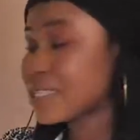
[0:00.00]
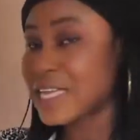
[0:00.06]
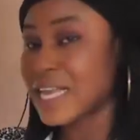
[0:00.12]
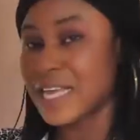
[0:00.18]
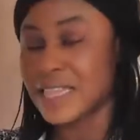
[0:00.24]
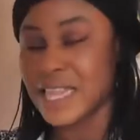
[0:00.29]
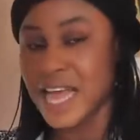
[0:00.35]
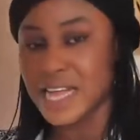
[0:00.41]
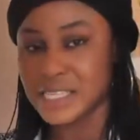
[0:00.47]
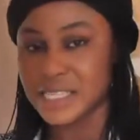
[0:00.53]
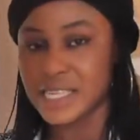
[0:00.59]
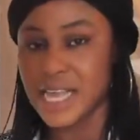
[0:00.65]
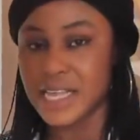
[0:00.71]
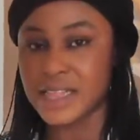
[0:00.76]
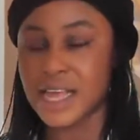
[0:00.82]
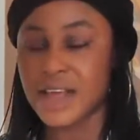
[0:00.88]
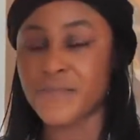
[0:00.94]
in that
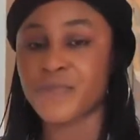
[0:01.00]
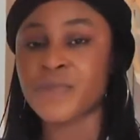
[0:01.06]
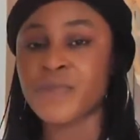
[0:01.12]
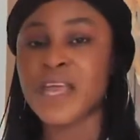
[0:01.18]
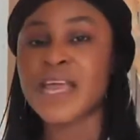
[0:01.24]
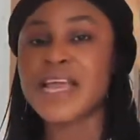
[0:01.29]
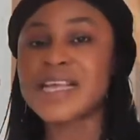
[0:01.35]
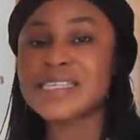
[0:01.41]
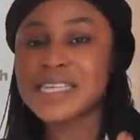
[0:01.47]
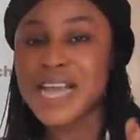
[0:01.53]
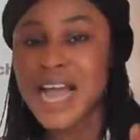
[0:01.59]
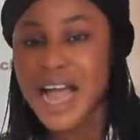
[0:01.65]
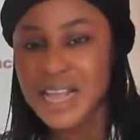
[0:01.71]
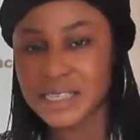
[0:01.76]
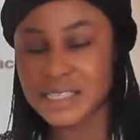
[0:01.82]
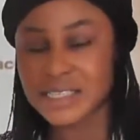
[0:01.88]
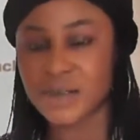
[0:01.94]
sentence is
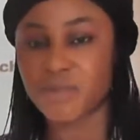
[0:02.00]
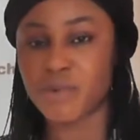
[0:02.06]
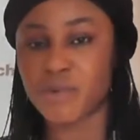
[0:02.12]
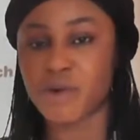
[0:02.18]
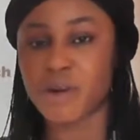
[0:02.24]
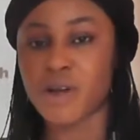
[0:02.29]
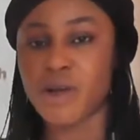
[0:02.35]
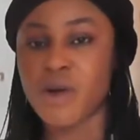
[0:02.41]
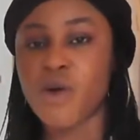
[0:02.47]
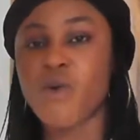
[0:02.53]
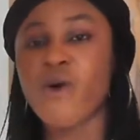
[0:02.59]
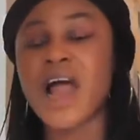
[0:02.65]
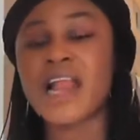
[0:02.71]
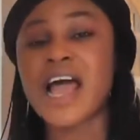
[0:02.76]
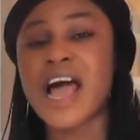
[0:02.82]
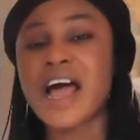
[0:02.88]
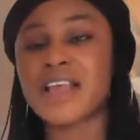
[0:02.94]
countable,
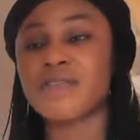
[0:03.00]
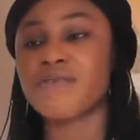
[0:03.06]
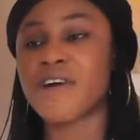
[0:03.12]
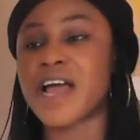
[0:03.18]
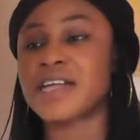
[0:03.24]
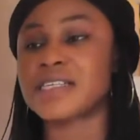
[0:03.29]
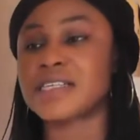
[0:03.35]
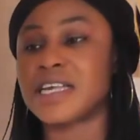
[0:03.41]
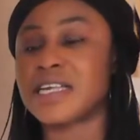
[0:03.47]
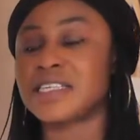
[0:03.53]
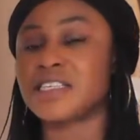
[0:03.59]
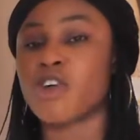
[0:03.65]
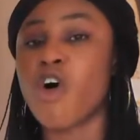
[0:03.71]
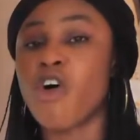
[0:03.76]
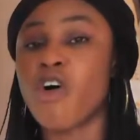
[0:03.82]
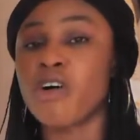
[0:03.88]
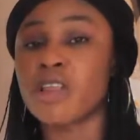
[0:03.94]
while advice
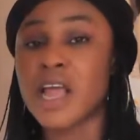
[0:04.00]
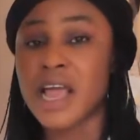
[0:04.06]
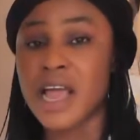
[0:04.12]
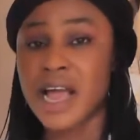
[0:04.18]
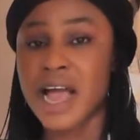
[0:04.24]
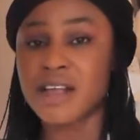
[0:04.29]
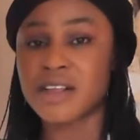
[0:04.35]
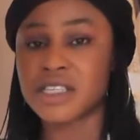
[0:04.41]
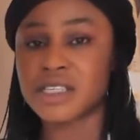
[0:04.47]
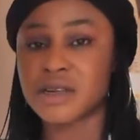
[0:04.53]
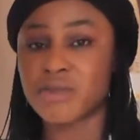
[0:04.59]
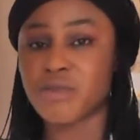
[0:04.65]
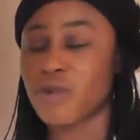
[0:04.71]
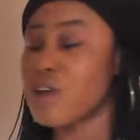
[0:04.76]
is uncountable.